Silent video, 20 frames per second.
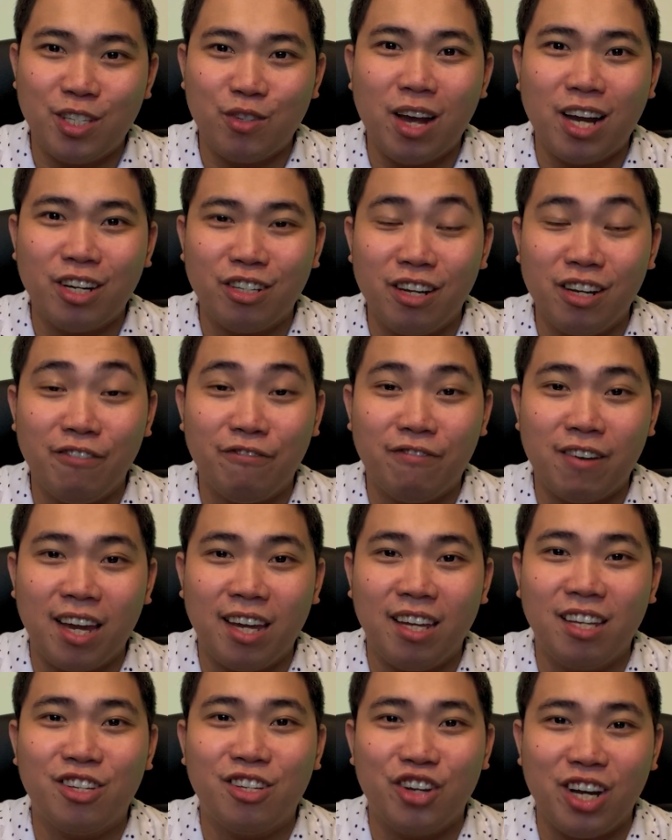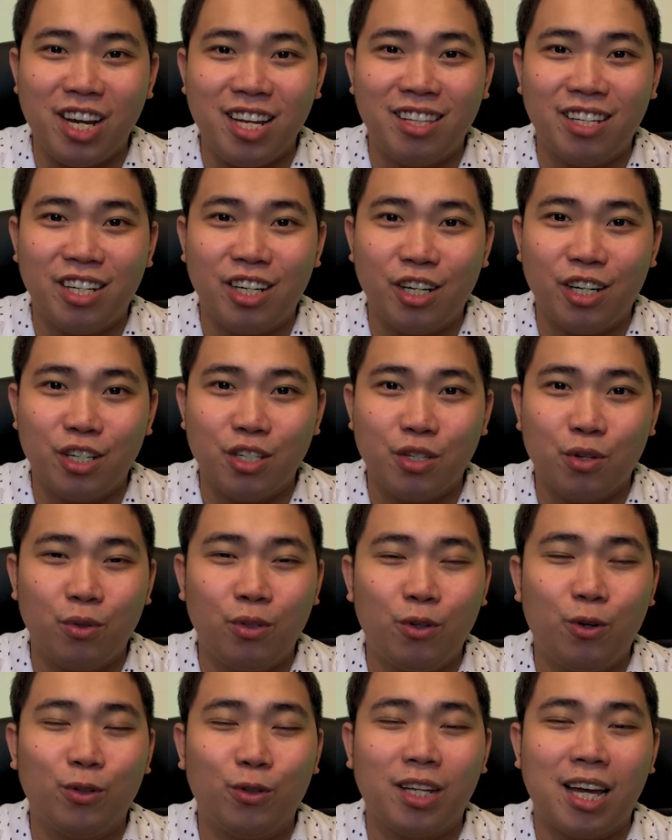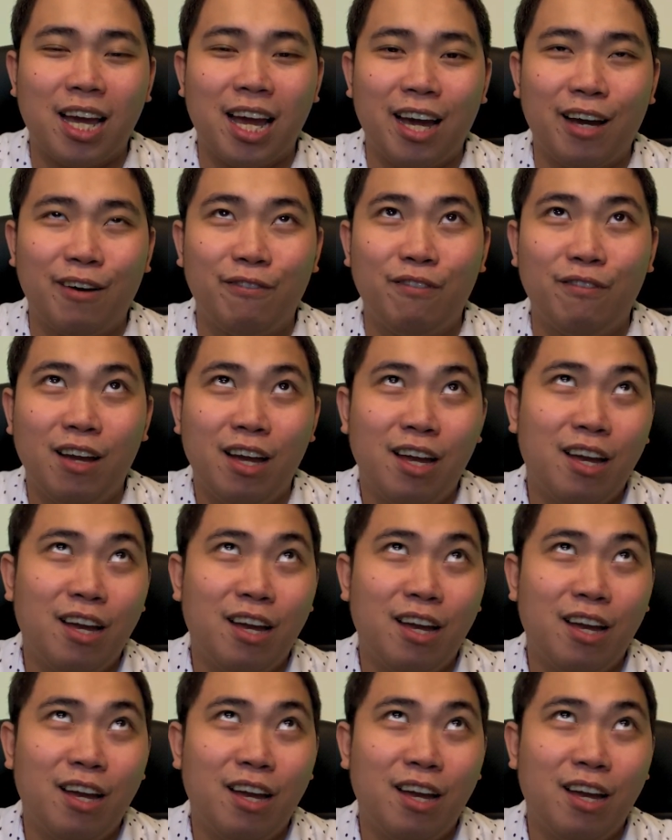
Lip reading: to actually find traders who don't have